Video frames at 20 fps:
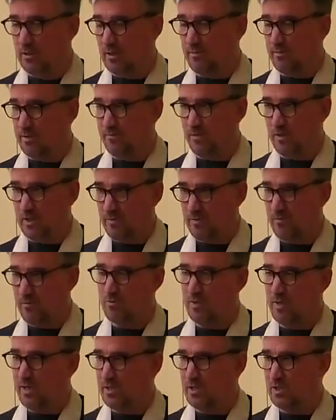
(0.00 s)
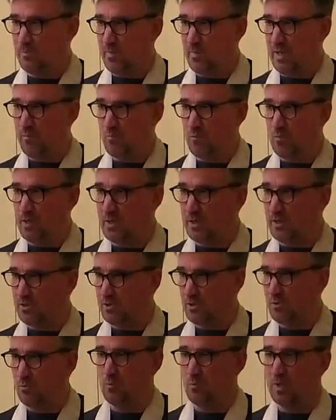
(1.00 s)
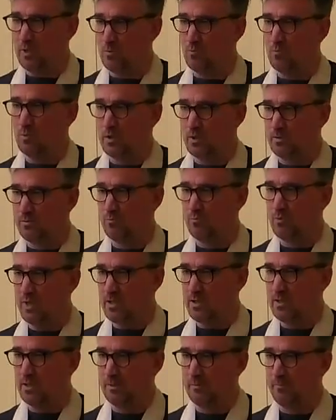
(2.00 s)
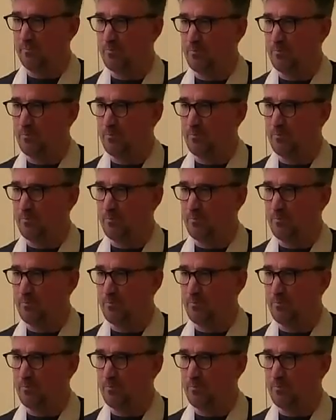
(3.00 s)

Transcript: If you haven't read his memoirs, they're well worth reading